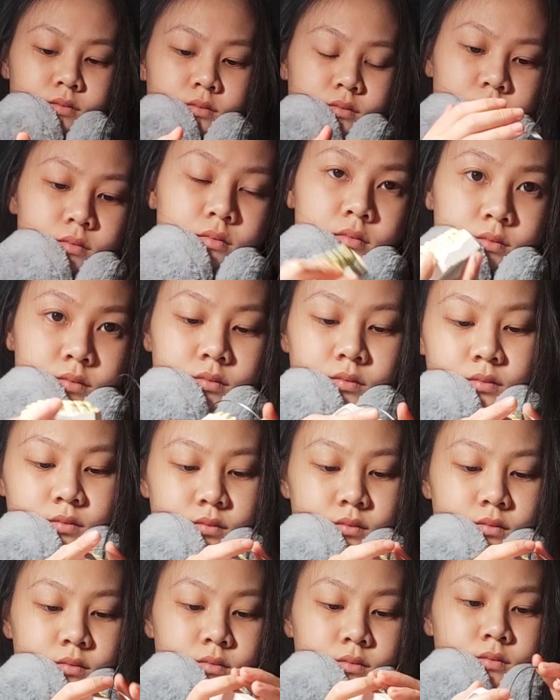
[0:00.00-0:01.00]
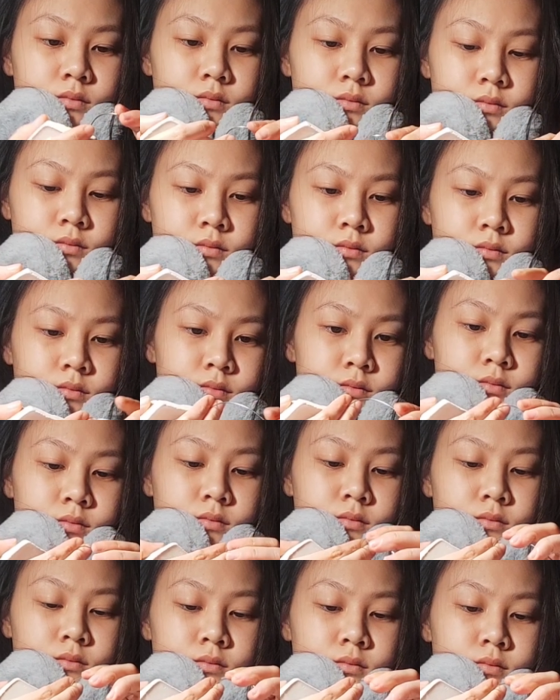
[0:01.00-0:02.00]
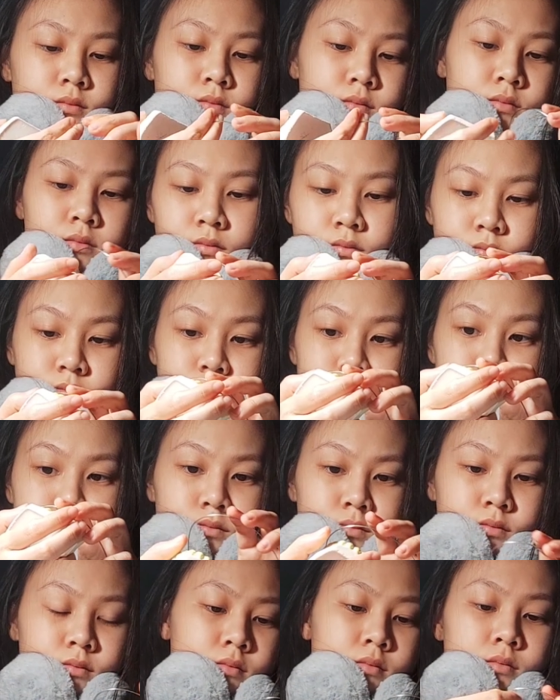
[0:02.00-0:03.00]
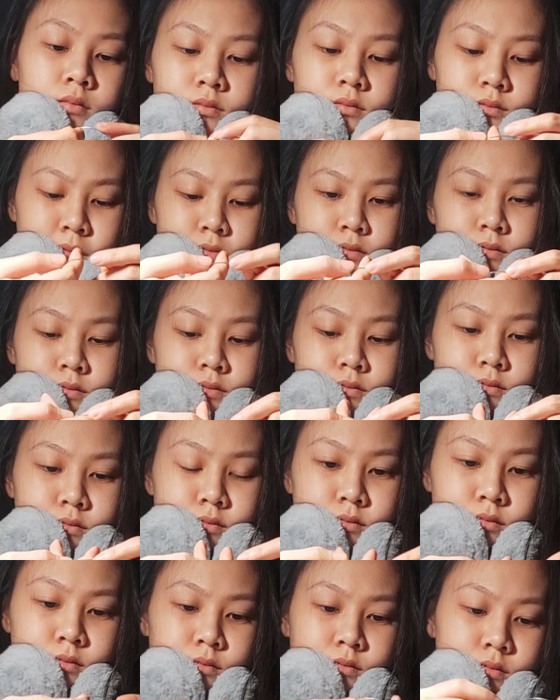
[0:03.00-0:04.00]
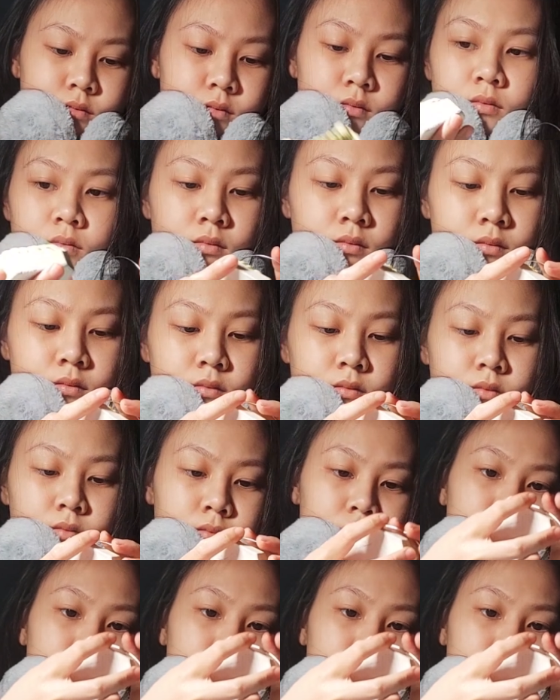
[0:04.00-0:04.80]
Let's be honest, what was easier? Understanding theory,